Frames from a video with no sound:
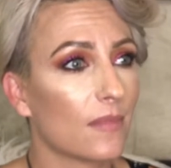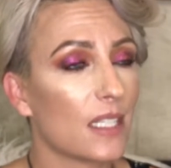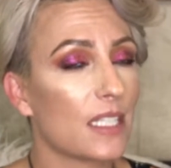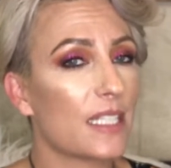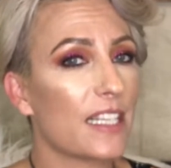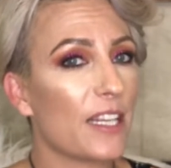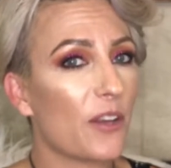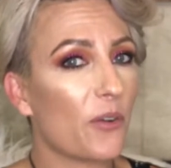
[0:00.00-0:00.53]

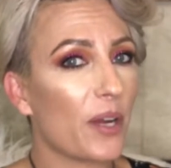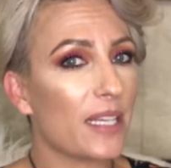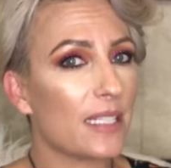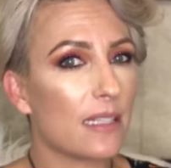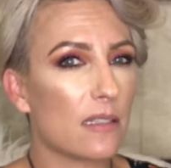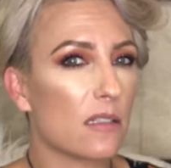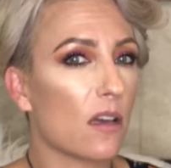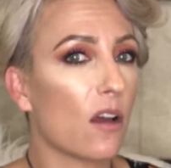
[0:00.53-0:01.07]
Sydney
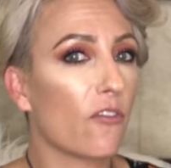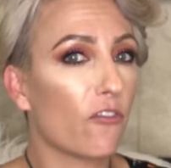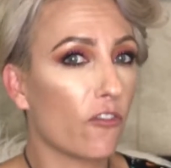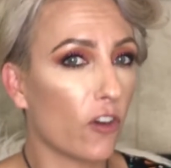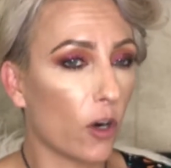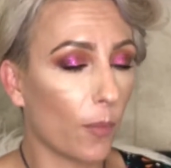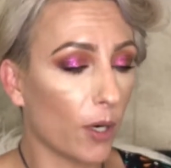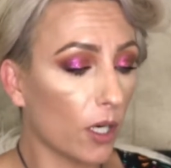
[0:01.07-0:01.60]
Grace is a
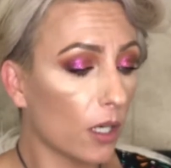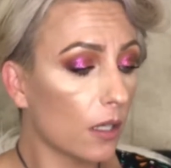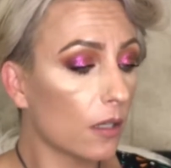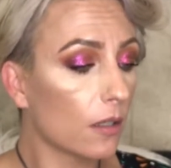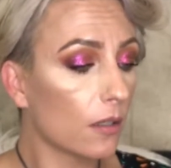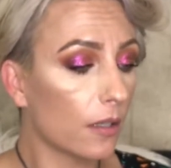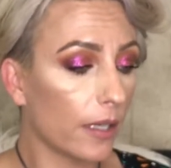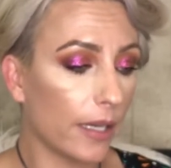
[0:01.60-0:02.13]

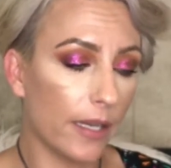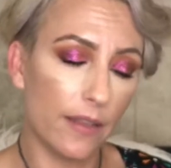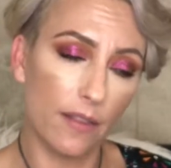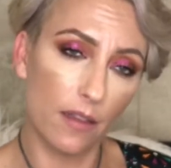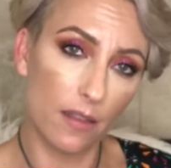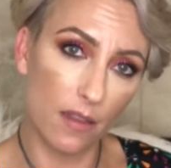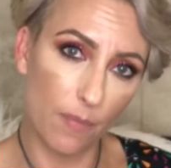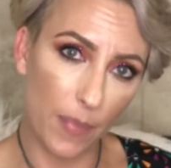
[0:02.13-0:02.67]
firmer
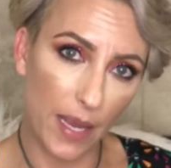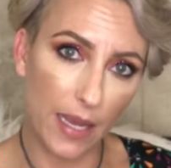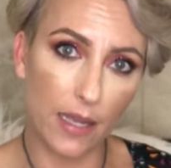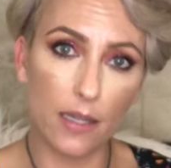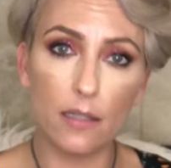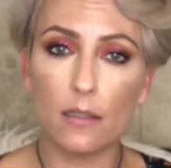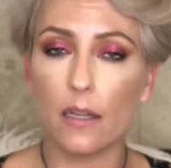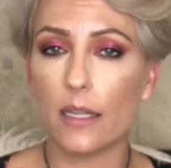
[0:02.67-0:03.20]
in the
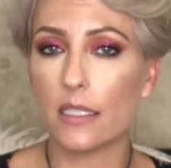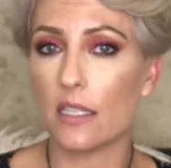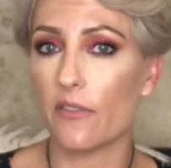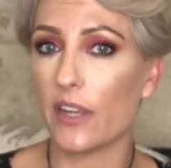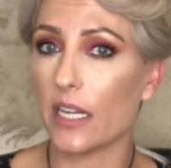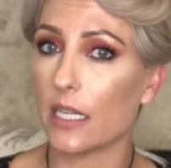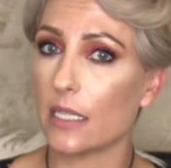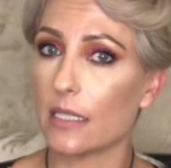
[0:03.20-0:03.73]
pan and
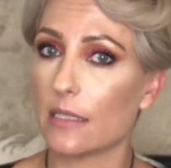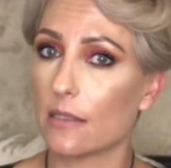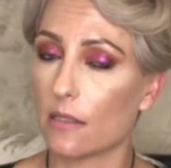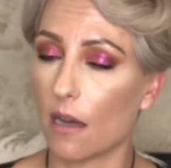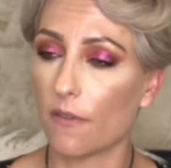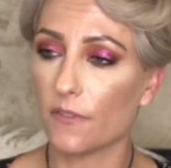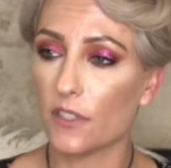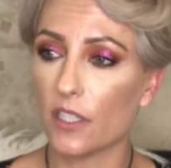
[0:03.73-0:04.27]
Devinah is
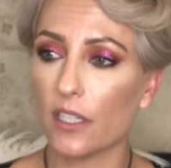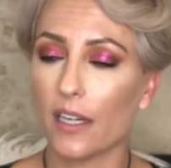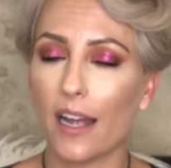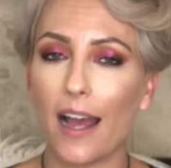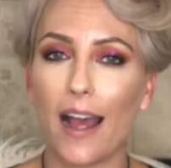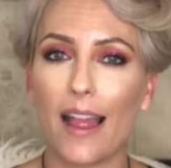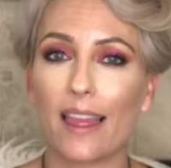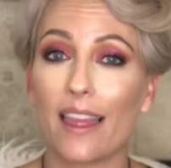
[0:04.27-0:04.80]
softer.
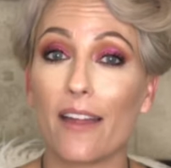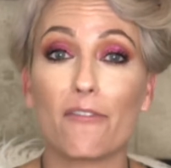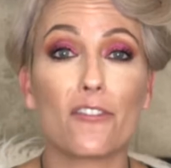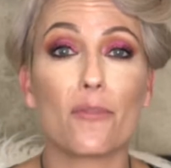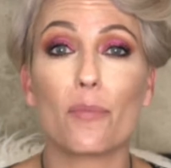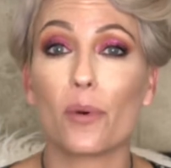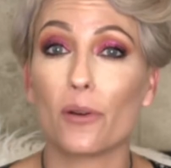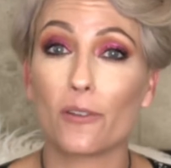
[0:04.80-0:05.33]
I love
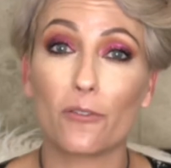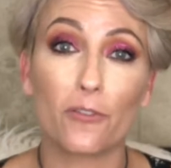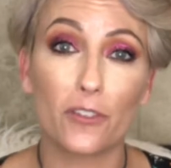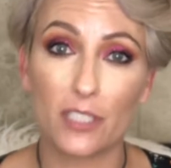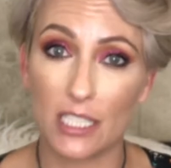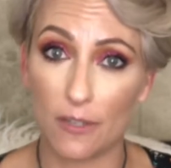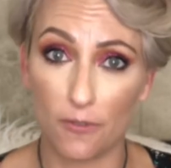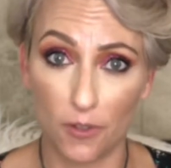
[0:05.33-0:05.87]
them both for
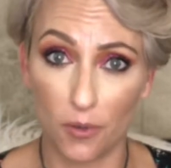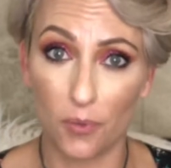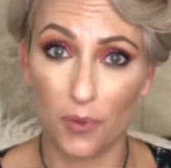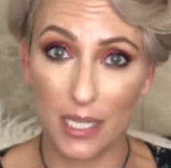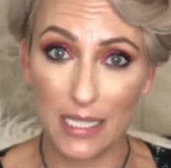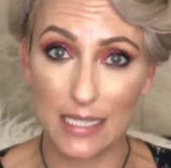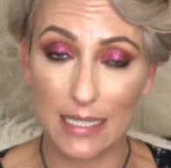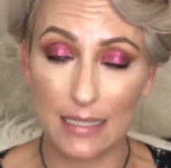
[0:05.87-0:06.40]
different
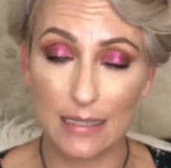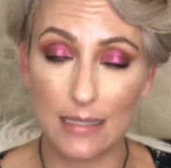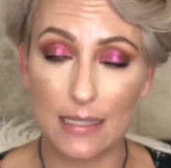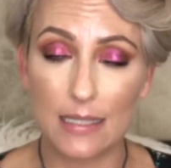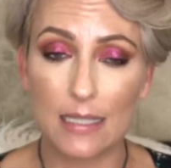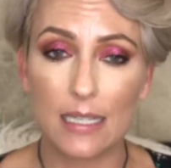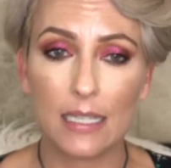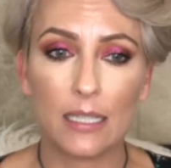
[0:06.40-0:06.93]

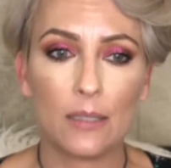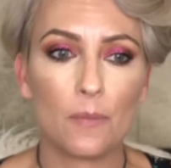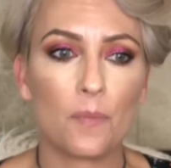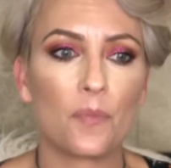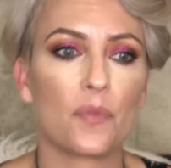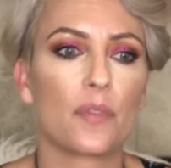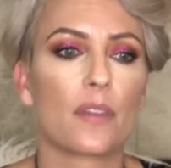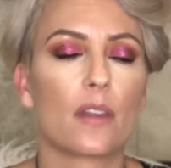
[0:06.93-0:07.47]
reasons.
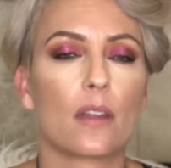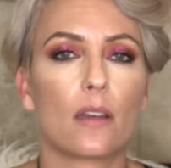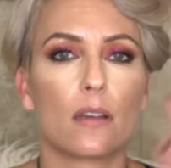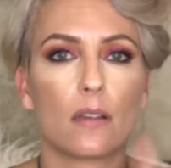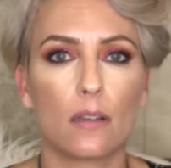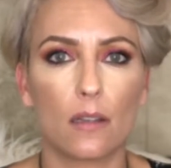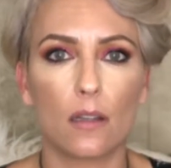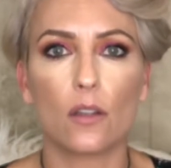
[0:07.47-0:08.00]

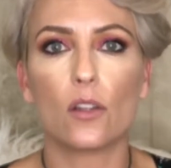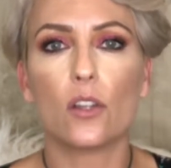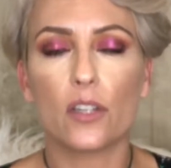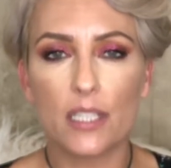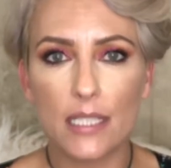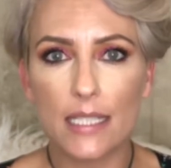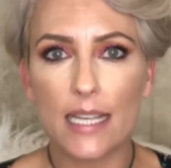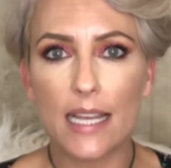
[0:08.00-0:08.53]
look